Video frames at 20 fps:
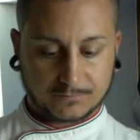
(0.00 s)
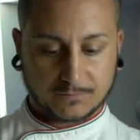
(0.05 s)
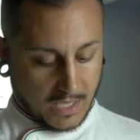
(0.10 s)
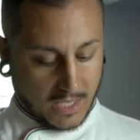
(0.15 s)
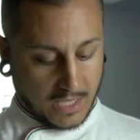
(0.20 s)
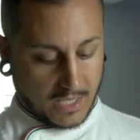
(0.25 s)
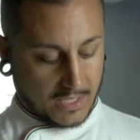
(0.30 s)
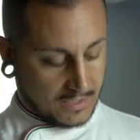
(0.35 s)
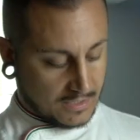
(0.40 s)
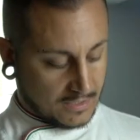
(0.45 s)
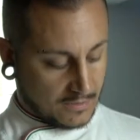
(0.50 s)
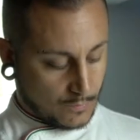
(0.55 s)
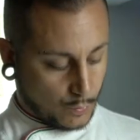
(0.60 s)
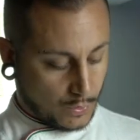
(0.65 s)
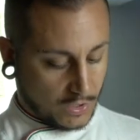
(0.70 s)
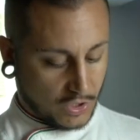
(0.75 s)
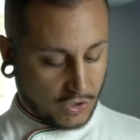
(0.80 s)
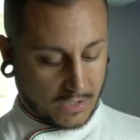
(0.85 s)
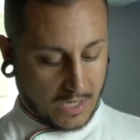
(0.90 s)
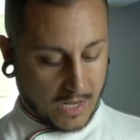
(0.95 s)
and
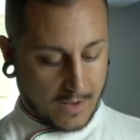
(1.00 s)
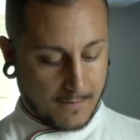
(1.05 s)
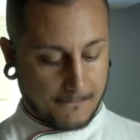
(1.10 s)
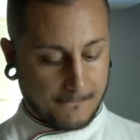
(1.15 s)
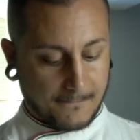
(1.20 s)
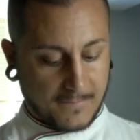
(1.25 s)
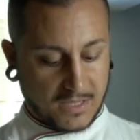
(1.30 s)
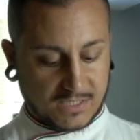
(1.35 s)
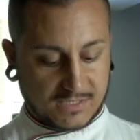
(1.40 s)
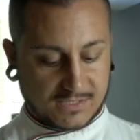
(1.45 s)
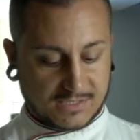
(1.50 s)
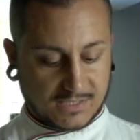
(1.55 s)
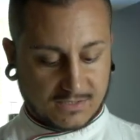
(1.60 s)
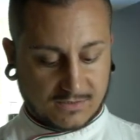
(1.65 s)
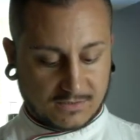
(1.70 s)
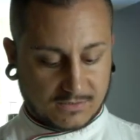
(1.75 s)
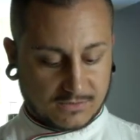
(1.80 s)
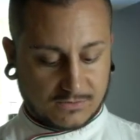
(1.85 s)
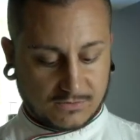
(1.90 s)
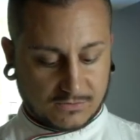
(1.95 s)
we're gonna mix
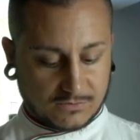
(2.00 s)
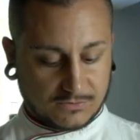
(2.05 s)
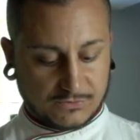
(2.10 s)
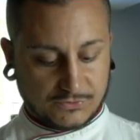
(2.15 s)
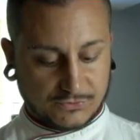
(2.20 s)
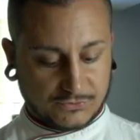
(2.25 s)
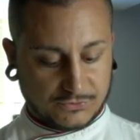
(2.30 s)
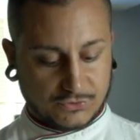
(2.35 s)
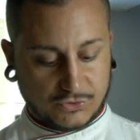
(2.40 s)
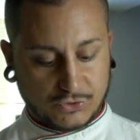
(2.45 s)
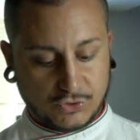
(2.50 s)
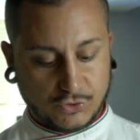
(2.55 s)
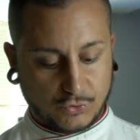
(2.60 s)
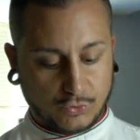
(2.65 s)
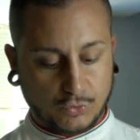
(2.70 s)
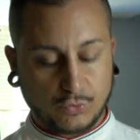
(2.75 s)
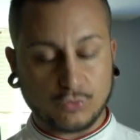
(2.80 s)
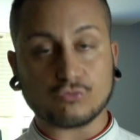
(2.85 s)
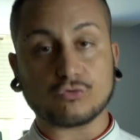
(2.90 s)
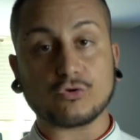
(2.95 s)
it
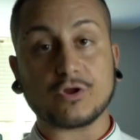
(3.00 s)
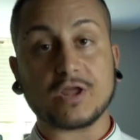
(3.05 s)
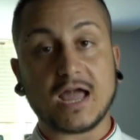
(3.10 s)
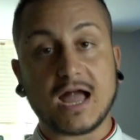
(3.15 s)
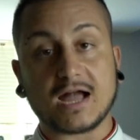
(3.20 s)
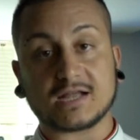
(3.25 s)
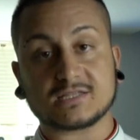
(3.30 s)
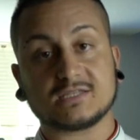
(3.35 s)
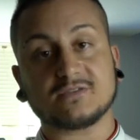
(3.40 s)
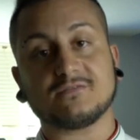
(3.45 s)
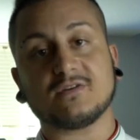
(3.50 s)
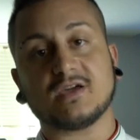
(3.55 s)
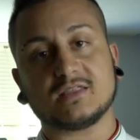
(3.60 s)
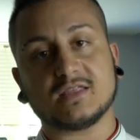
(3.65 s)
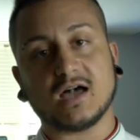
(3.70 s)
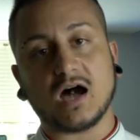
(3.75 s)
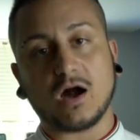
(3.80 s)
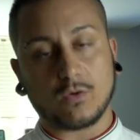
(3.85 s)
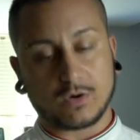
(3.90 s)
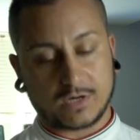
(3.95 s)
to reactivate
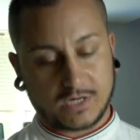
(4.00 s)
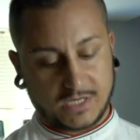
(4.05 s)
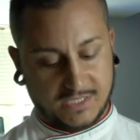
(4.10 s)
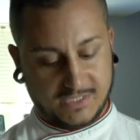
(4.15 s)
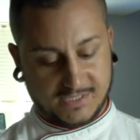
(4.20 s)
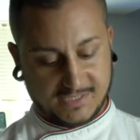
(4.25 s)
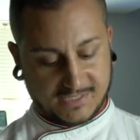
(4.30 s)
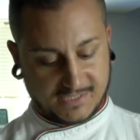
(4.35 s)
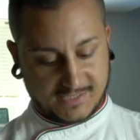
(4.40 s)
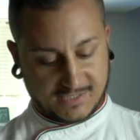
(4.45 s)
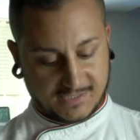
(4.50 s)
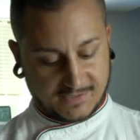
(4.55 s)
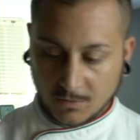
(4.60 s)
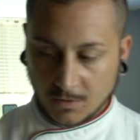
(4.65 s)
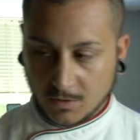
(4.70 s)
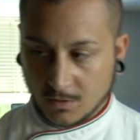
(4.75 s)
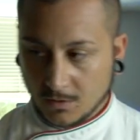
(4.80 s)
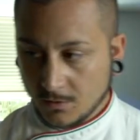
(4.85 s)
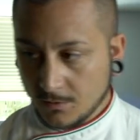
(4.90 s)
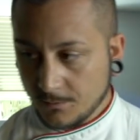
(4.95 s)
our yeast.
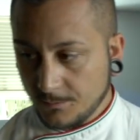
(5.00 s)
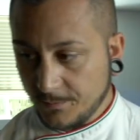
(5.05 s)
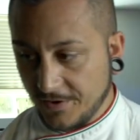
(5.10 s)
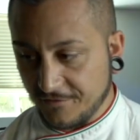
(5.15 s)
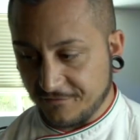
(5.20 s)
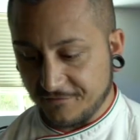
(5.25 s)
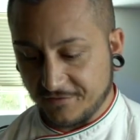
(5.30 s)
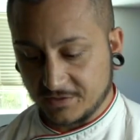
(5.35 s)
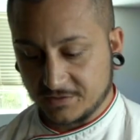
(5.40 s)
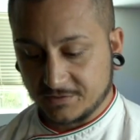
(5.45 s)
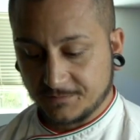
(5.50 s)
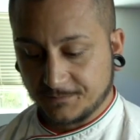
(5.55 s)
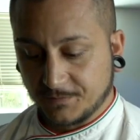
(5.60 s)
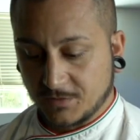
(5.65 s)
Perfect.